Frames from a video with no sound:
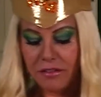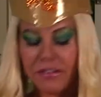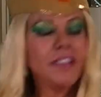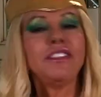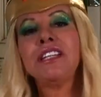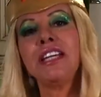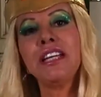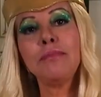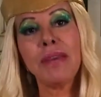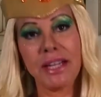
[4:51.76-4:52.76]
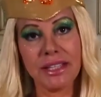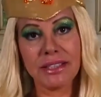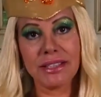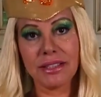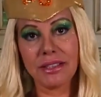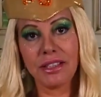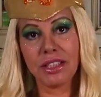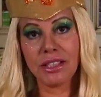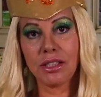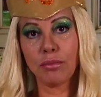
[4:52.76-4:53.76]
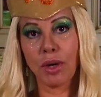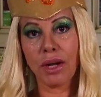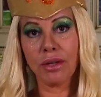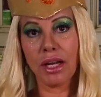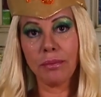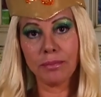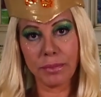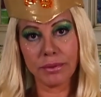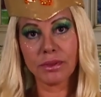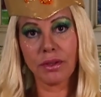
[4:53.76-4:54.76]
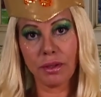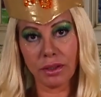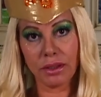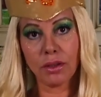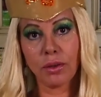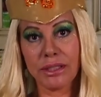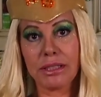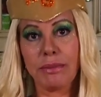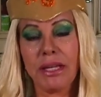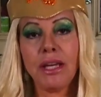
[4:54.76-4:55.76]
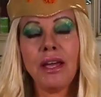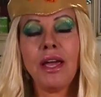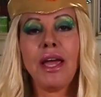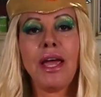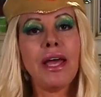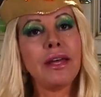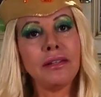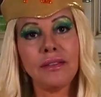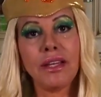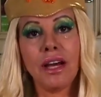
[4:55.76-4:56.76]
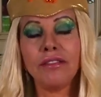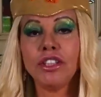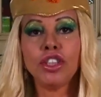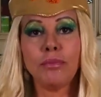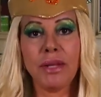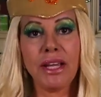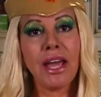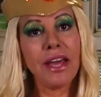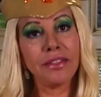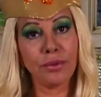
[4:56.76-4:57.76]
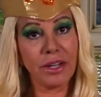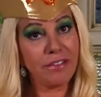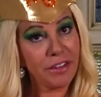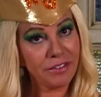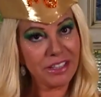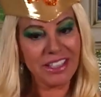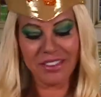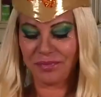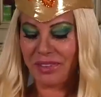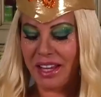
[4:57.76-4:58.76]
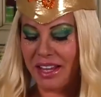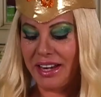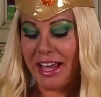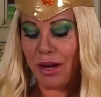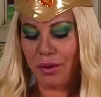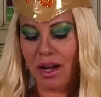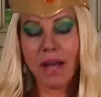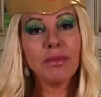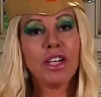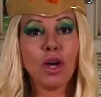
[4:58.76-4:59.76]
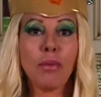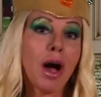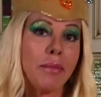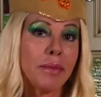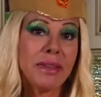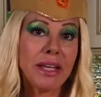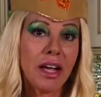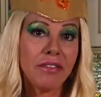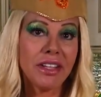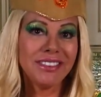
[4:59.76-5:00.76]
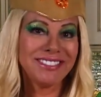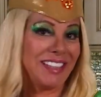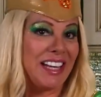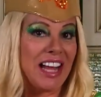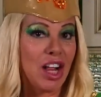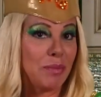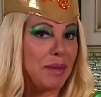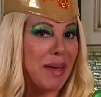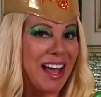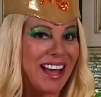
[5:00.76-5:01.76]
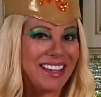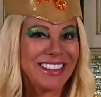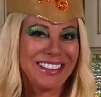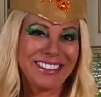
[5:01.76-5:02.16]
15 minutes just to brown up so they're a little crispy, and the oven should be at 350. Now, I'm going to go pop them in the oven, and I'll be back.